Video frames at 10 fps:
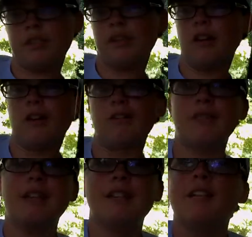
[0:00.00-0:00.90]
so
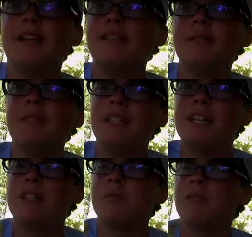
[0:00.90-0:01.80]
that I seem to
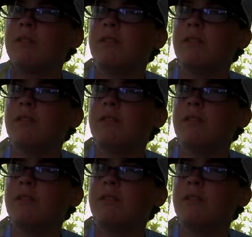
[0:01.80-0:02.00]
catch more